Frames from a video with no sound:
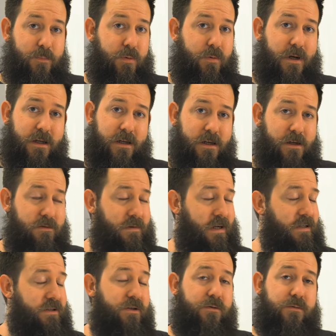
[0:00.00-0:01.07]
But right now,
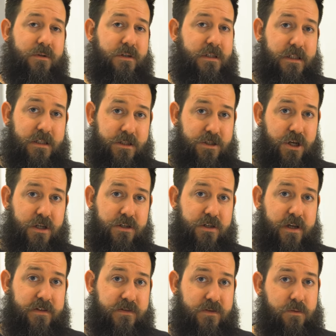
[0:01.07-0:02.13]
I don't really need to change
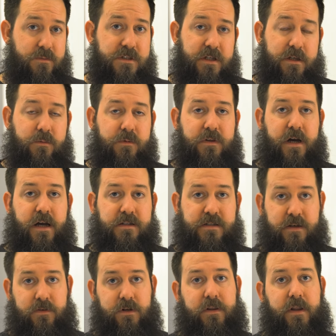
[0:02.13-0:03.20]
that, so I'm sticking with the
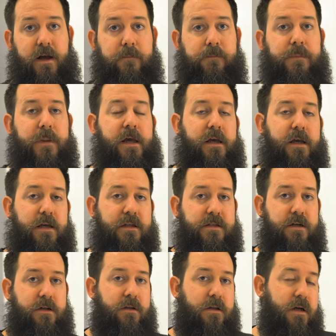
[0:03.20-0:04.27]
i7 on that
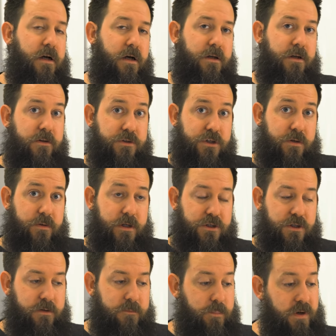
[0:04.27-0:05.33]
until uh, another generation.